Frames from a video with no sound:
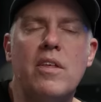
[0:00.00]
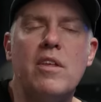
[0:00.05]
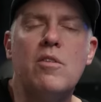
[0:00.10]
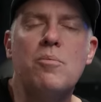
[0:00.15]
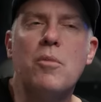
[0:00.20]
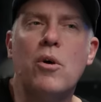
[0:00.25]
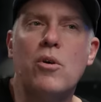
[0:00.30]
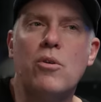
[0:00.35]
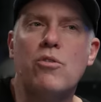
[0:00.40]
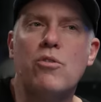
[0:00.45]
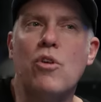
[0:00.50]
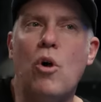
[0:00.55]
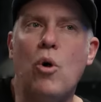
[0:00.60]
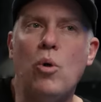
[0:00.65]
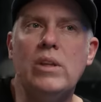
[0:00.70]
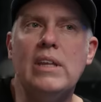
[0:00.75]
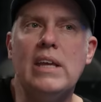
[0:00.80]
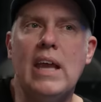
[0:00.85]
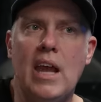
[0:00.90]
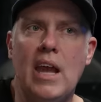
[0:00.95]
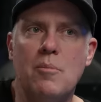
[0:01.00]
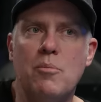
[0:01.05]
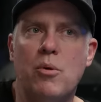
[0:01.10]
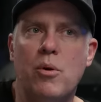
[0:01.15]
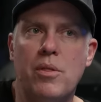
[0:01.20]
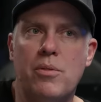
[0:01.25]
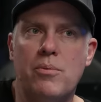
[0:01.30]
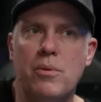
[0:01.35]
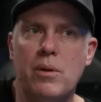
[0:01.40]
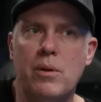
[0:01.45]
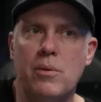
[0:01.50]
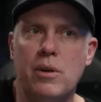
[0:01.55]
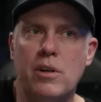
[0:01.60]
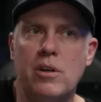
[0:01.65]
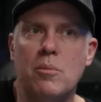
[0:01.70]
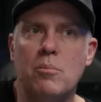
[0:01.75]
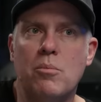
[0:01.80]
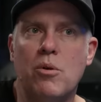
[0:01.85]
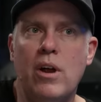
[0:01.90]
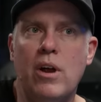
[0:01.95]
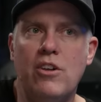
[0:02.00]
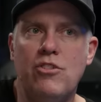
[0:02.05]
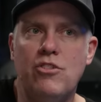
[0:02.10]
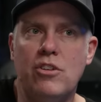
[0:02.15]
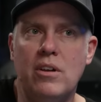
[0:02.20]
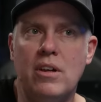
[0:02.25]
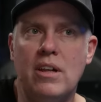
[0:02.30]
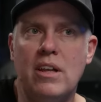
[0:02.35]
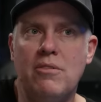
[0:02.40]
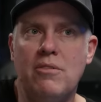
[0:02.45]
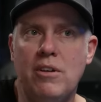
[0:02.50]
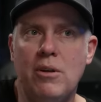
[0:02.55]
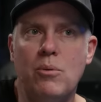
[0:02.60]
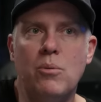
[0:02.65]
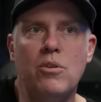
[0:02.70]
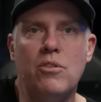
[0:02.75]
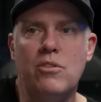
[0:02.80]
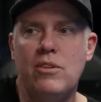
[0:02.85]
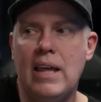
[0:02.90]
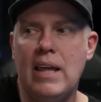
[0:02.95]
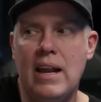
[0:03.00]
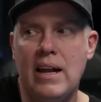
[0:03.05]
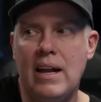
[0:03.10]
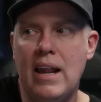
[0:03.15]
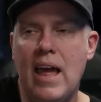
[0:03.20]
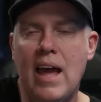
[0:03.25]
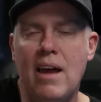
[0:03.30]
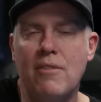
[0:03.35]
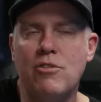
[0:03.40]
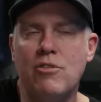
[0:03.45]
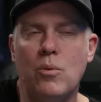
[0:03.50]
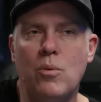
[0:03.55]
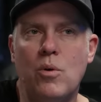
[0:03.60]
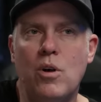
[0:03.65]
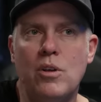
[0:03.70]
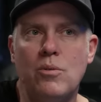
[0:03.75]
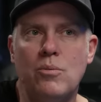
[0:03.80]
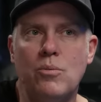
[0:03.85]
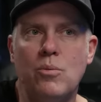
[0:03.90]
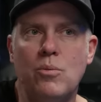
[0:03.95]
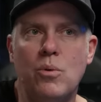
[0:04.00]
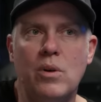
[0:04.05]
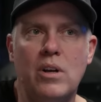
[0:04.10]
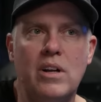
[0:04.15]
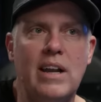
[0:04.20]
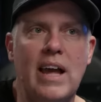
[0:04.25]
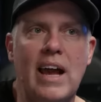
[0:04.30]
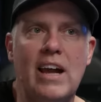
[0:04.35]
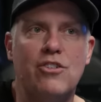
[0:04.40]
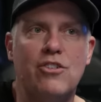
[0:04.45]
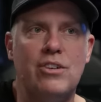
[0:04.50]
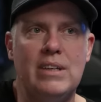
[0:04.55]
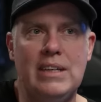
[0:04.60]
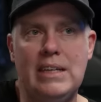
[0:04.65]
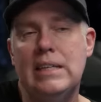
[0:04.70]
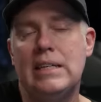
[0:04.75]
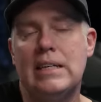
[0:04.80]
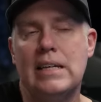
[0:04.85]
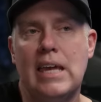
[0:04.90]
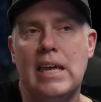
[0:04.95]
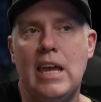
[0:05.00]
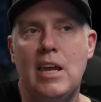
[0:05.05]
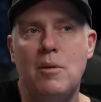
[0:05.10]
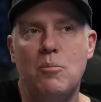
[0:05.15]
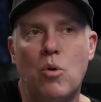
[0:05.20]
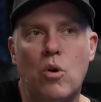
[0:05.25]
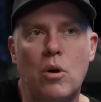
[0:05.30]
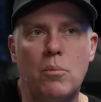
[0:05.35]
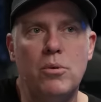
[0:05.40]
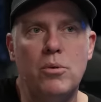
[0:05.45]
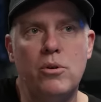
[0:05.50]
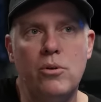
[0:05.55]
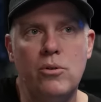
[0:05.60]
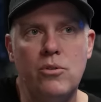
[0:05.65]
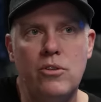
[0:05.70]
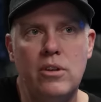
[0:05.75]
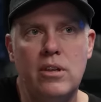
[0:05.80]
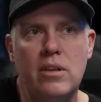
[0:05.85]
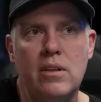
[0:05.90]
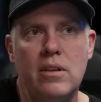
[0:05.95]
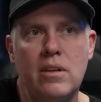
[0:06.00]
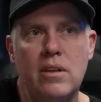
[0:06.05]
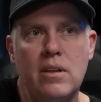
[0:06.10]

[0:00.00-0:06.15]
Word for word: this motor's only 8.3 to 1 compression. If it was 10 and a half to 1, would it actually indicate more boost?